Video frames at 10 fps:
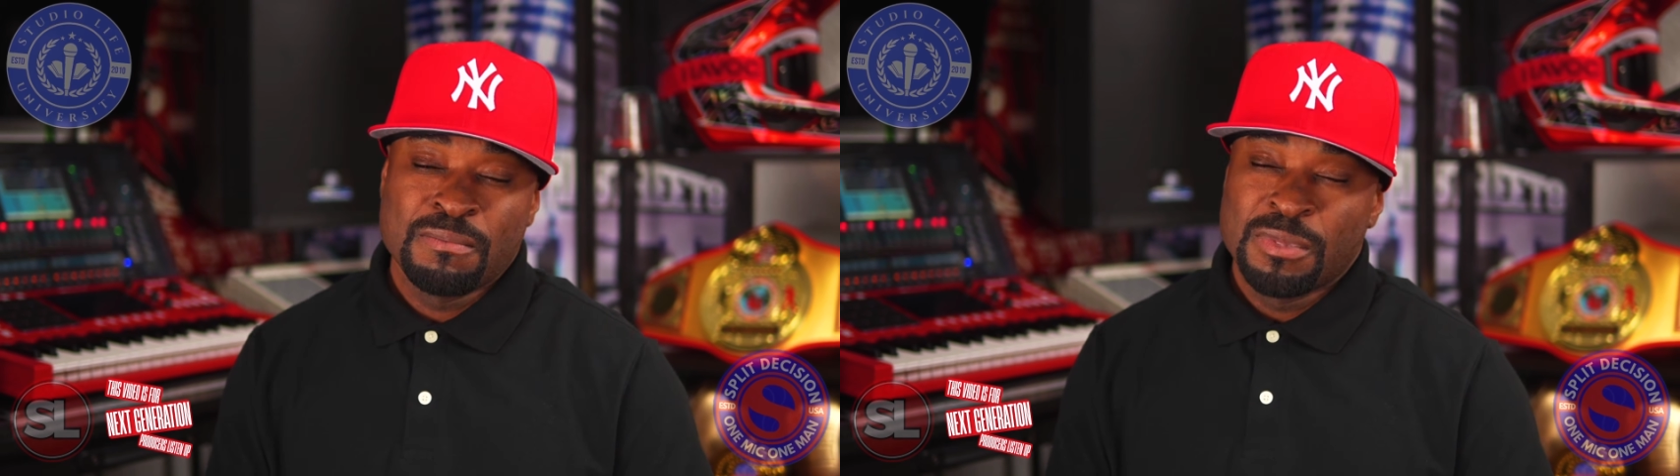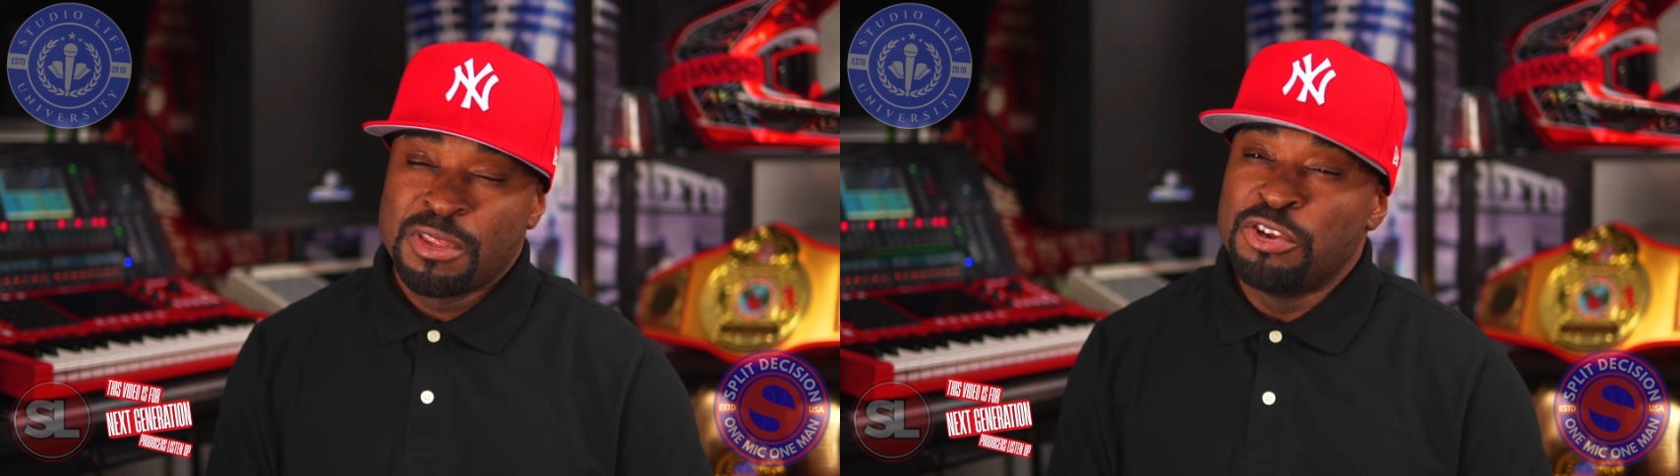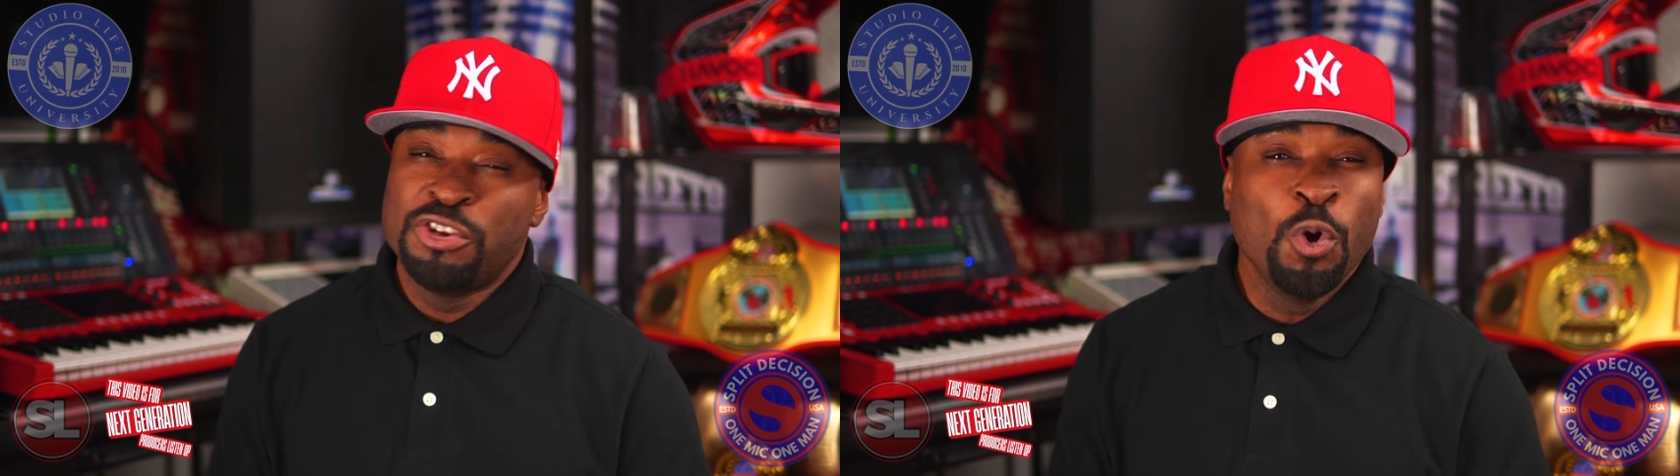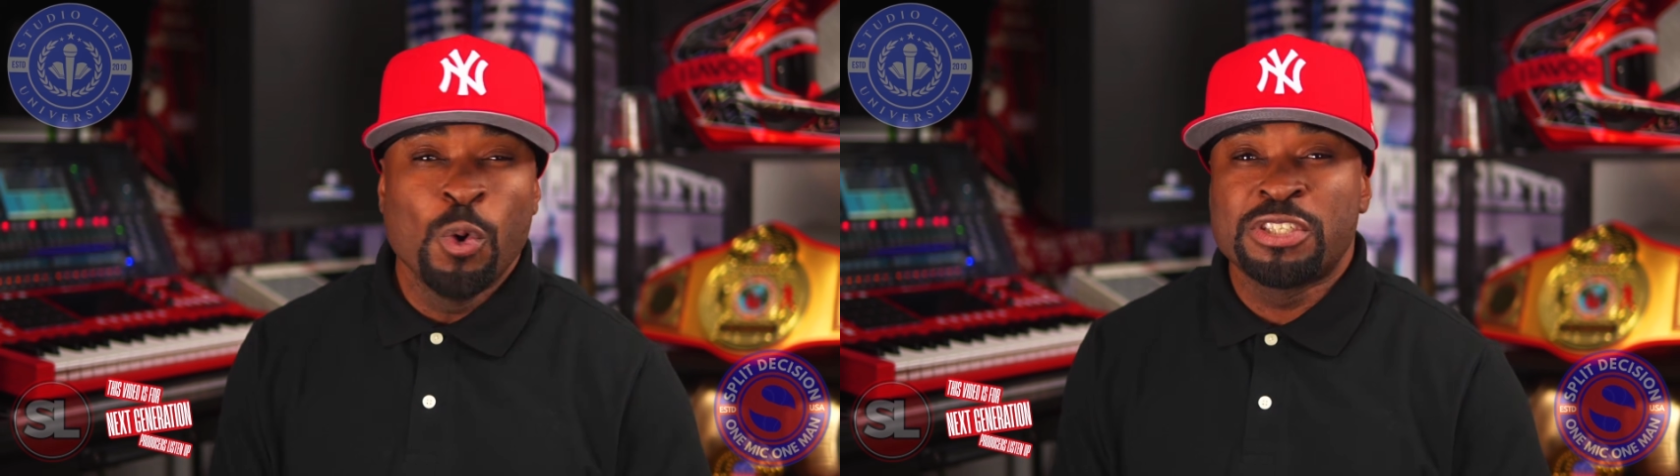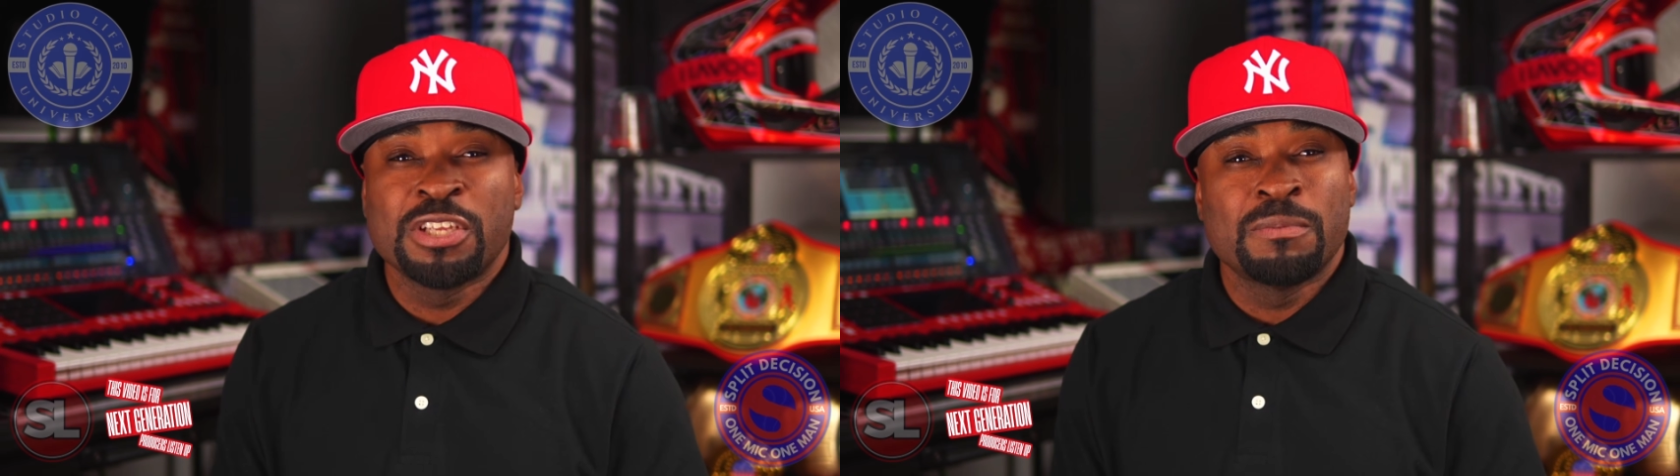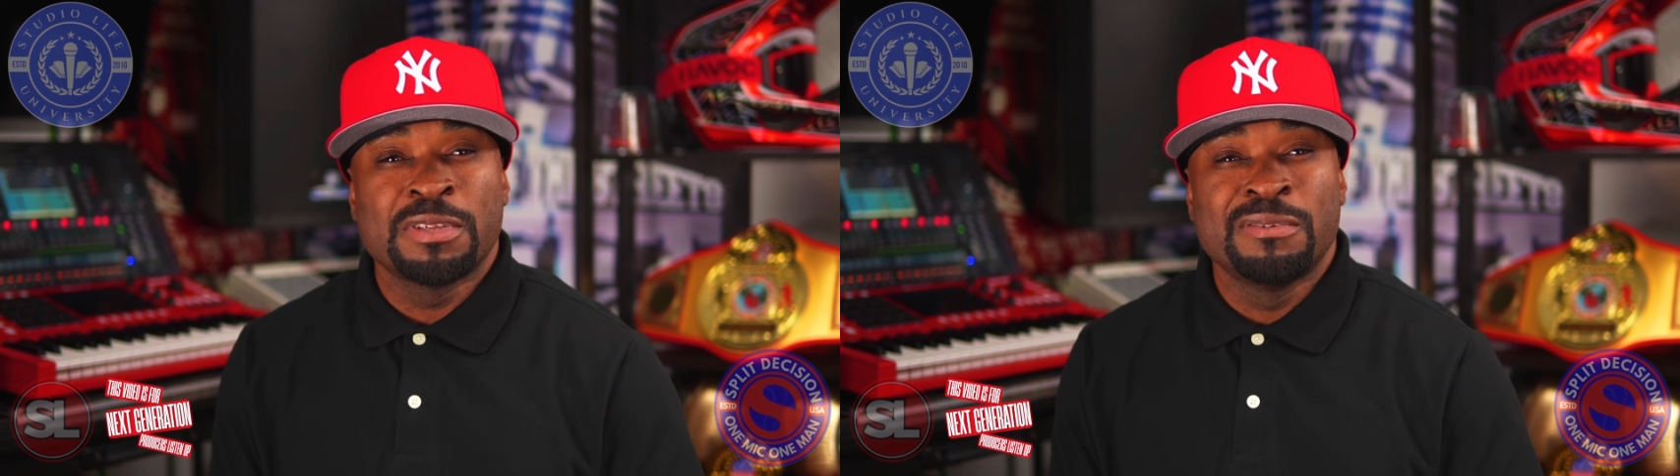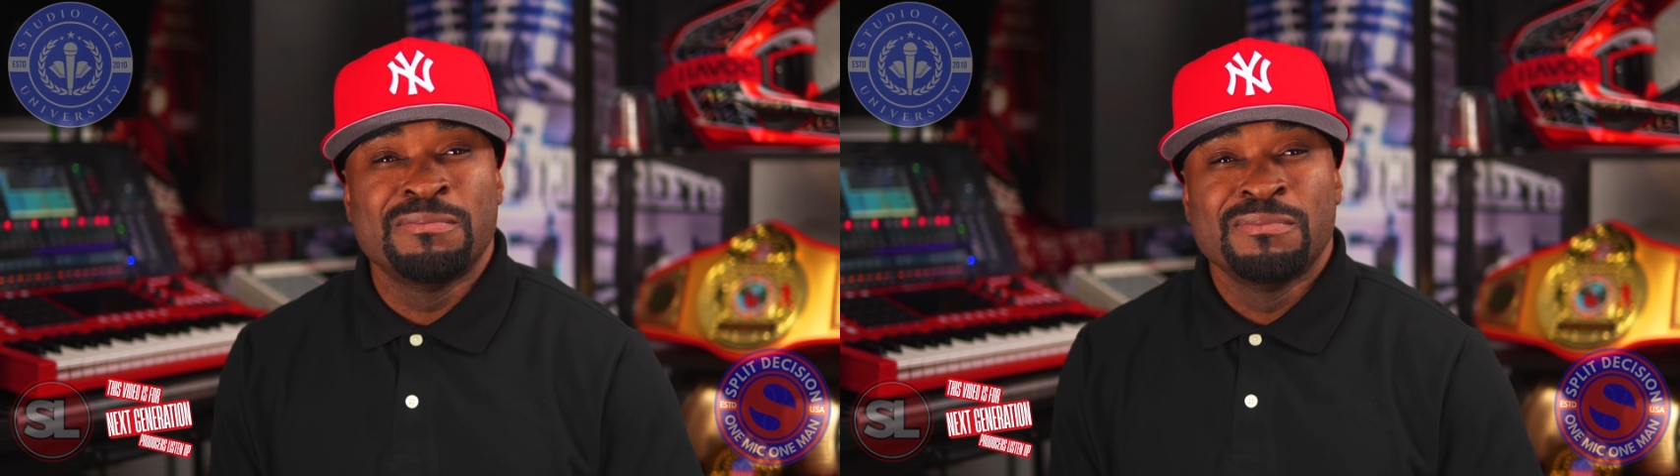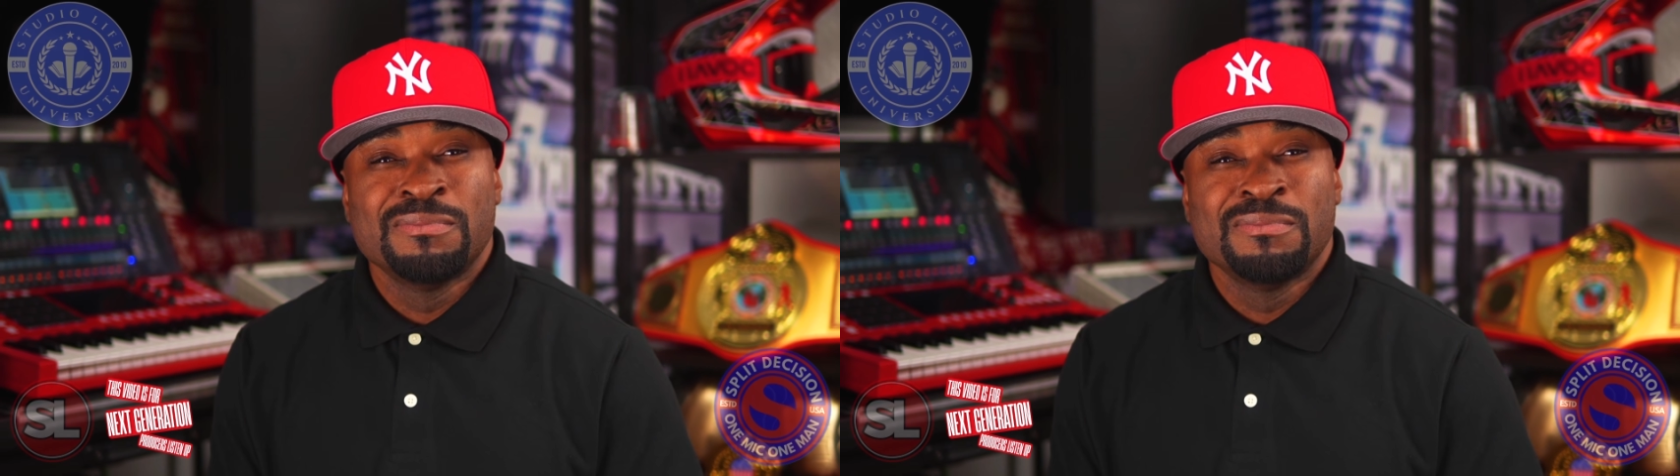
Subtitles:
you're doing something